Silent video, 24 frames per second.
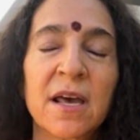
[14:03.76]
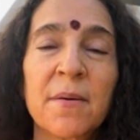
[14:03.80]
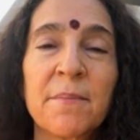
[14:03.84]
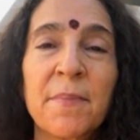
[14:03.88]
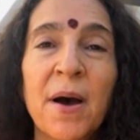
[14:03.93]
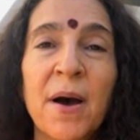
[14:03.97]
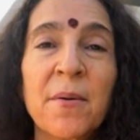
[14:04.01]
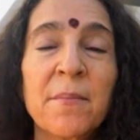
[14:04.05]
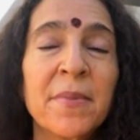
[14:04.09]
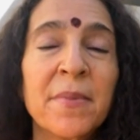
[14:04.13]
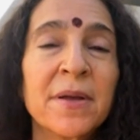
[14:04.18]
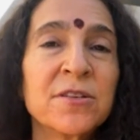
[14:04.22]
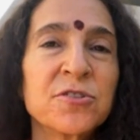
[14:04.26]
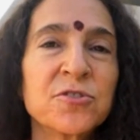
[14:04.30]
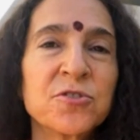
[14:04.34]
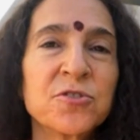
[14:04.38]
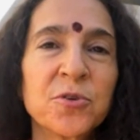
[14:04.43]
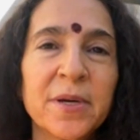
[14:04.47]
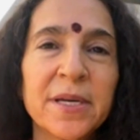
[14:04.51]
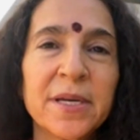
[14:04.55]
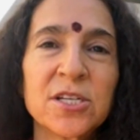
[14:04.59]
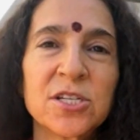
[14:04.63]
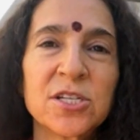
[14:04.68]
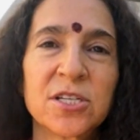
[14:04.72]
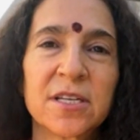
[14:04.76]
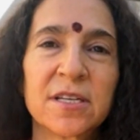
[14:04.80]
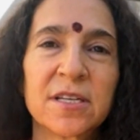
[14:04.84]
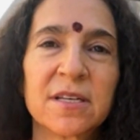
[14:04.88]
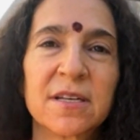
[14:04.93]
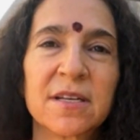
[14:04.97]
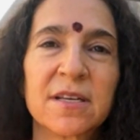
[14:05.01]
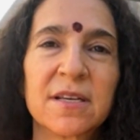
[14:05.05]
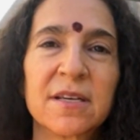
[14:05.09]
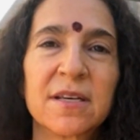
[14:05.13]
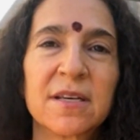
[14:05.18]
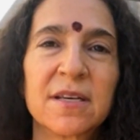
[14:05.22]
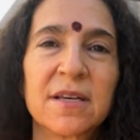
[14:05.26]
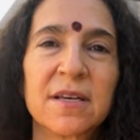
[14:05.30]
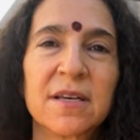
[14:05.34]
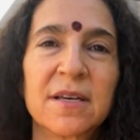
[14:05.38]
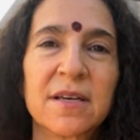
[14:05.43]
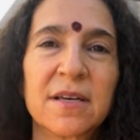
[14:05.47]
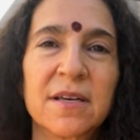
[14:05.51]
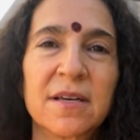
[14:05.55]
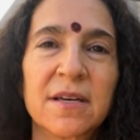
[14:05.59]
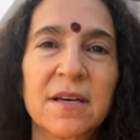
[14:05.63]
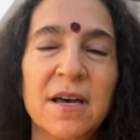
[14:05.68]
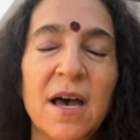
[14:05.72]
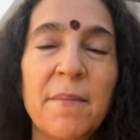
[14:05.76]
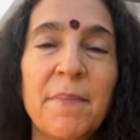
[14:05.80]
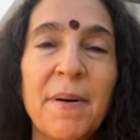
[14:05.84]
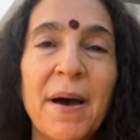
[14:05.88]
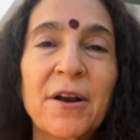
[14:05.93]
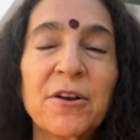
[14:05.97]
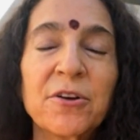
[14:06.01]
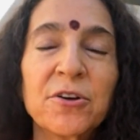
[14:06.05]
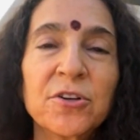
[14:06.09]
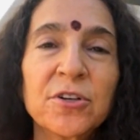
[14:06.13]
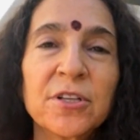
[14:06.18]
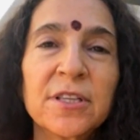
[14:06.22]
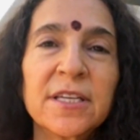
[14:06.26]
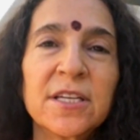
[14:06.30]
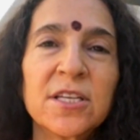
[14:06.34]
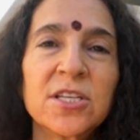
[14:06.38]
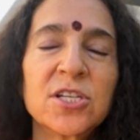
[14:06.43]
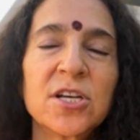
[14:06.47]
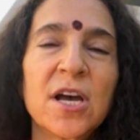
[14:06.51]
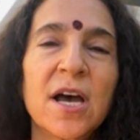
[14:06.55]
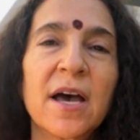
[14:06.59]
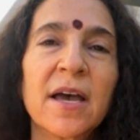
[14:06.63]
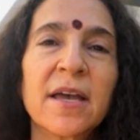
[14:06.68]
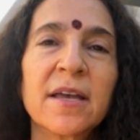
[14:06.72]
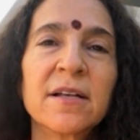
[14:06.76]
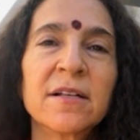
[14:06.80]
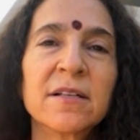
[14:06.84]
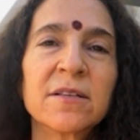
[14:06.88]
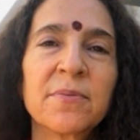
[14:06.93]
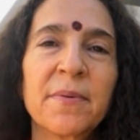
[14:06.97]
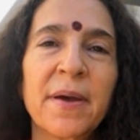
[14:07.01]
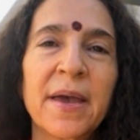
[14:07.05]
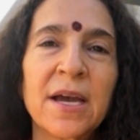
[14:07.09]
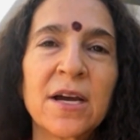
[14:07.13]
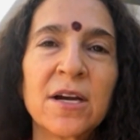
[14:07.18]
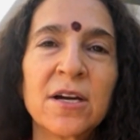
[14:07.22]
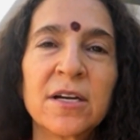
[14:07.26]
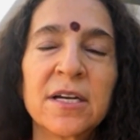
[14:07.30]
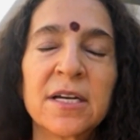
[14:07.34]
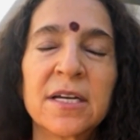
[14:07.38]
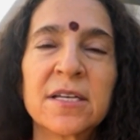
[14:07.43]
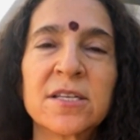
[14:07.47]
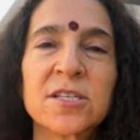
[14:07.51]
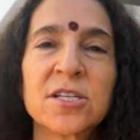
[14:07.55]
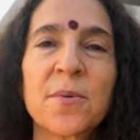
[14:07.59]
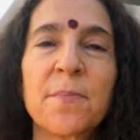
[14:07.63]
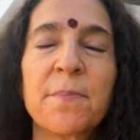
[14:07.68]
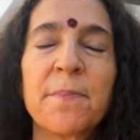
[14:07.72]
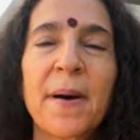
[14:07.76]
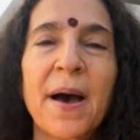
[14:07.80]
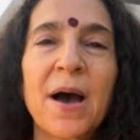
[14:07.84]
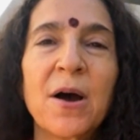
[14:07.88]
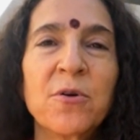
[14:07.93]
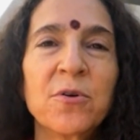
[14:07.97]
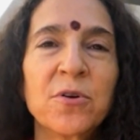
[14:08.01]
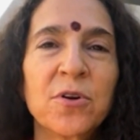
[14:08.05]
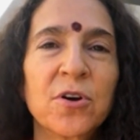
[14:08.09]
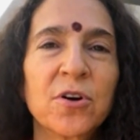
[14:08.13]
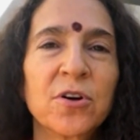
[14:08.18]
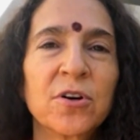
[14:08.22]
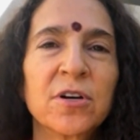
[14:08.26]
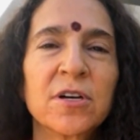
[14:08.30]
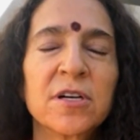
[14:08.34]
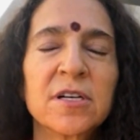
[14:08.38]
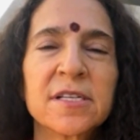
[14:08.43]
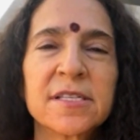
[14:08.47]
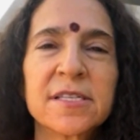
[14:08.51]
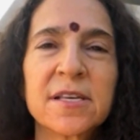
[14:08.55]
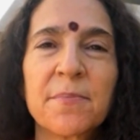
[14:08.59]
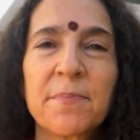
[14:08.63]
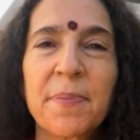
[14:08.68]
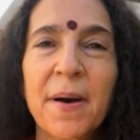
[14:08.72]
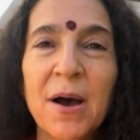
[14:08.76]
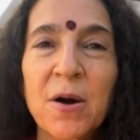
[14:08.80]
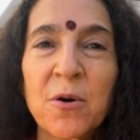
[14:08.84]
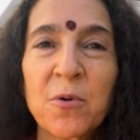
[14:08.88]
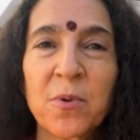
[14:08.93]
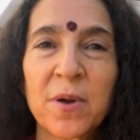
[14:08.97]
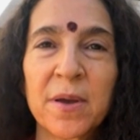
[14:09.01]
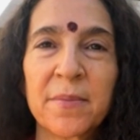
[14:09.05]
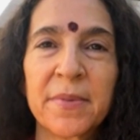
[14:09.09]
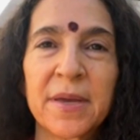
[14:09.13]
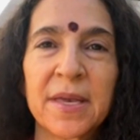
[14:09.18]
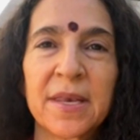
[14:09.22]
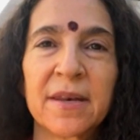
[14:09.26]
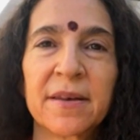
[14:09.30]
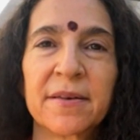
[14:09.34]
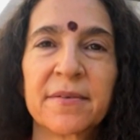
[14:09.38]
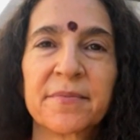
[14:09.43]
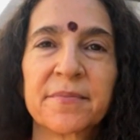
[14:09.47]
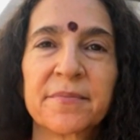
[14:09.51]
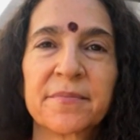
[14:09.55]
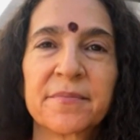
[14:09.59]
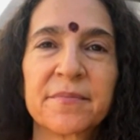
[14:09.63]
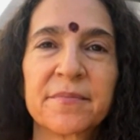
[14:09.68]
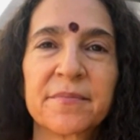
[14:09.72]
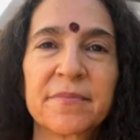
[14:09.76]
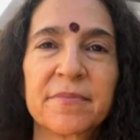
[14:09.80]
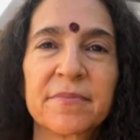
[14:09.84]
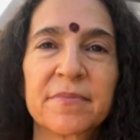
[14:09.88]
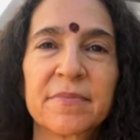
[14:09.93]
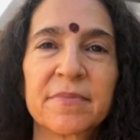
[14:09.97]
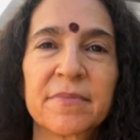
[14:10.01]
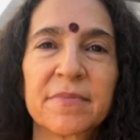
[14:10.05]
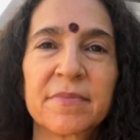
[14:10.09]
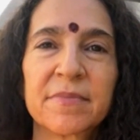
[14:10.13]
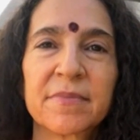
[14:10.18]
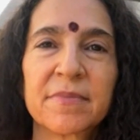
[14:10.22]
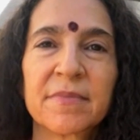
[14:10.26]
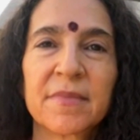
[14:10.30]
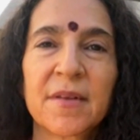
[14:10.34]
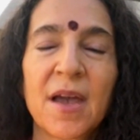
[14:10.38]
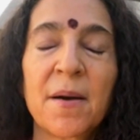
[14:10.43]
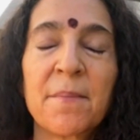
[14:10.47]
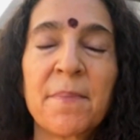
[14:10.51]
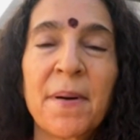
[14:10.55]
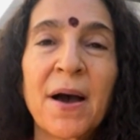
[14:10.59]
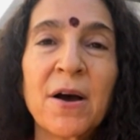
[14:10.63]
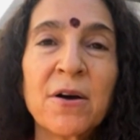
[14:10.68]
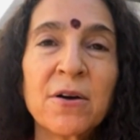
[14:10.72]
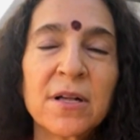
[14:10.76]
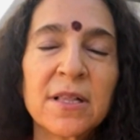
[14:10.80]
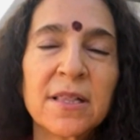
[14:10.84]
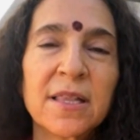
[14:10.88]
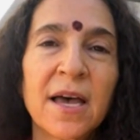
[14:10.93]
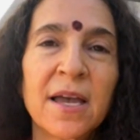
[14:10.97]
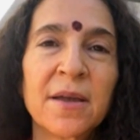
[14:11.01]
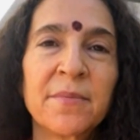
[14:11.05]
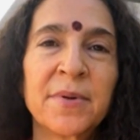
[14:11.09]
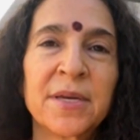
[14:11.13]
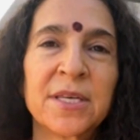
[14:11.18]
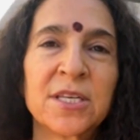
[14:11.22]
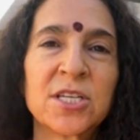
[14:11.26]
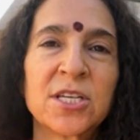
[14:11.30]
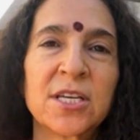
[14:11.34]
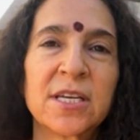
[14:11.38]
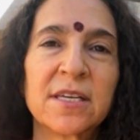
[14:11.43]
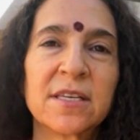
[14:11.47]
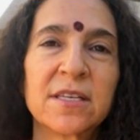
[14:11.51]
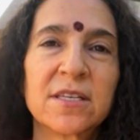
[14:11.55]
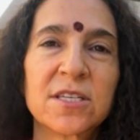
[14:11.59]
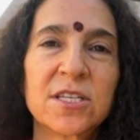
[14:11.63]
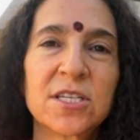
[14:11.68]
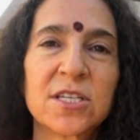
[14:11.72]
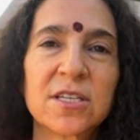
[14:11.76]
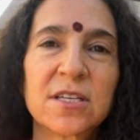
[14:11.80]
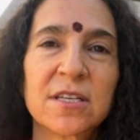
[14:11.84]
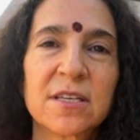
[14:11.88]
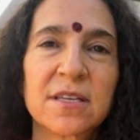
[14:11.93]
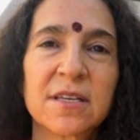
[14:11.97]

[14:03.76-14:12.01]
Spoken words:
about menstruation, about early child marriage, about girls, about women, about climate change.